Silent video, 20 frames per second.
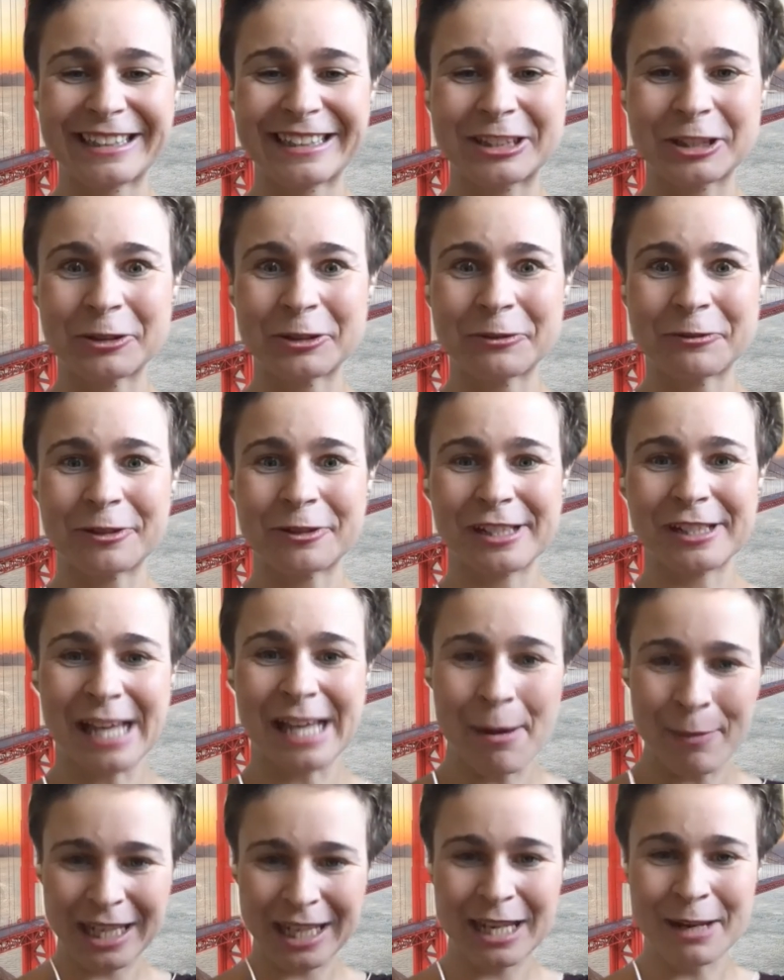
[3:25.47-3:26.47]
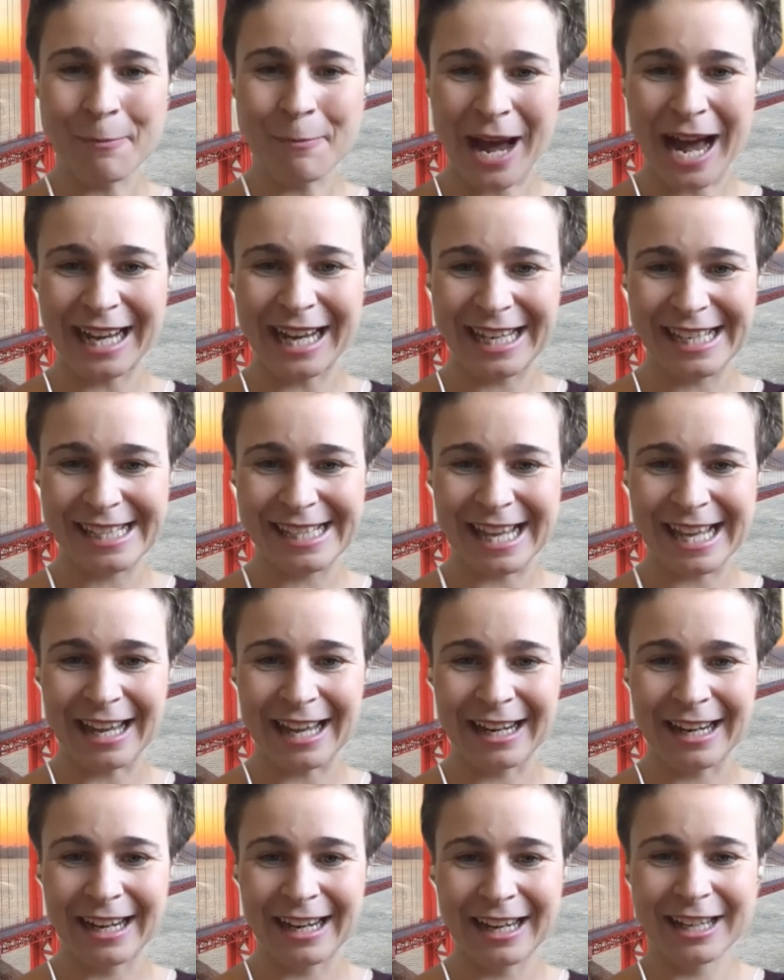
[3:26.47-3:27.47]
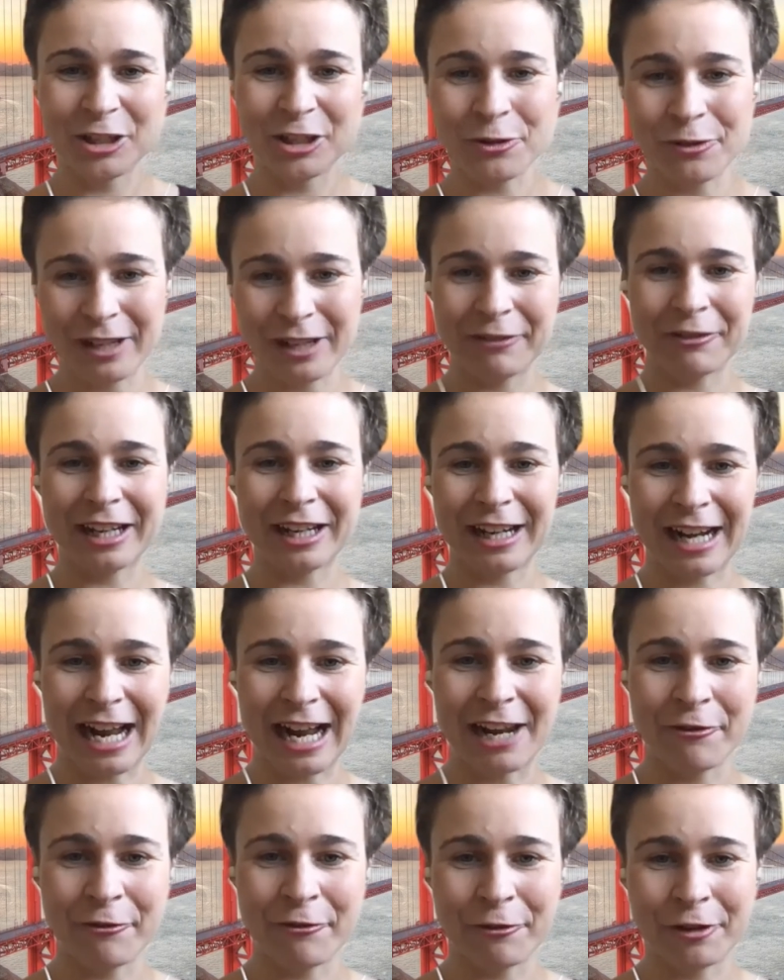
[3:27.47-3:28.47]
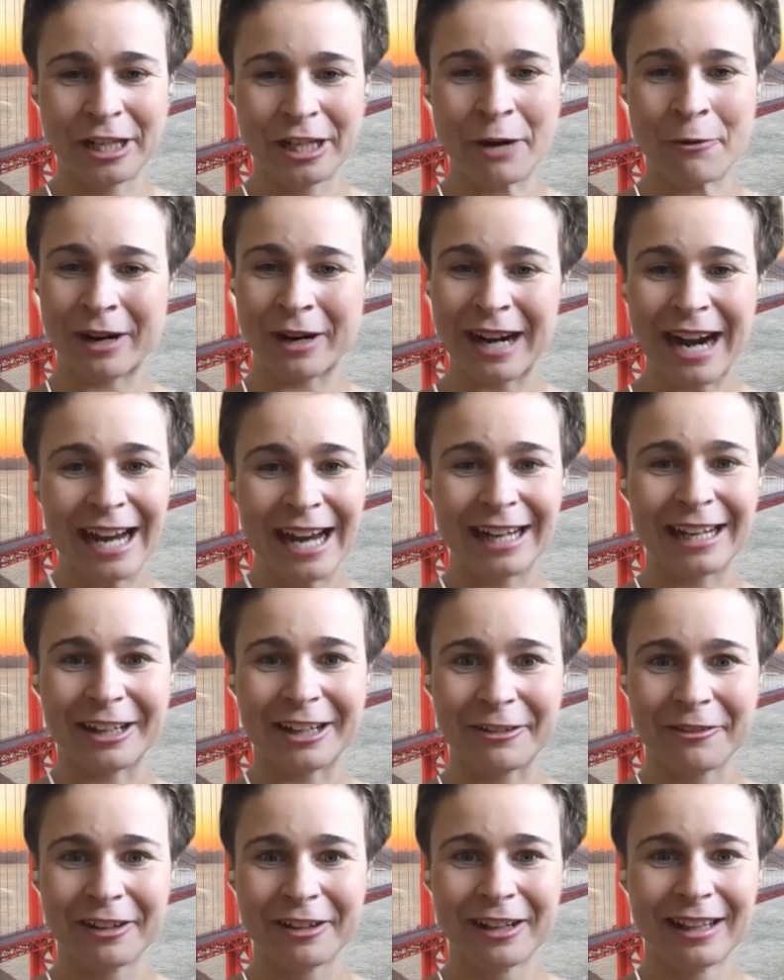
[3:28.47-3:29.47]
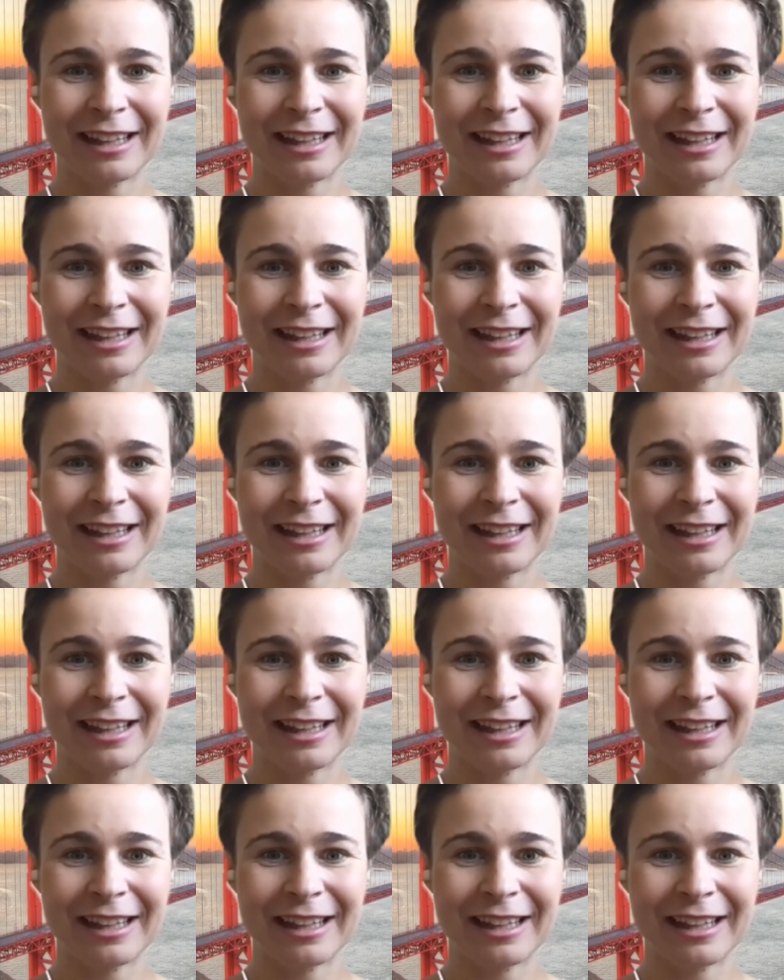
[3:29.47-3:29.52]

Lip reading: So for somebody in Pakistan, you living in California where I live,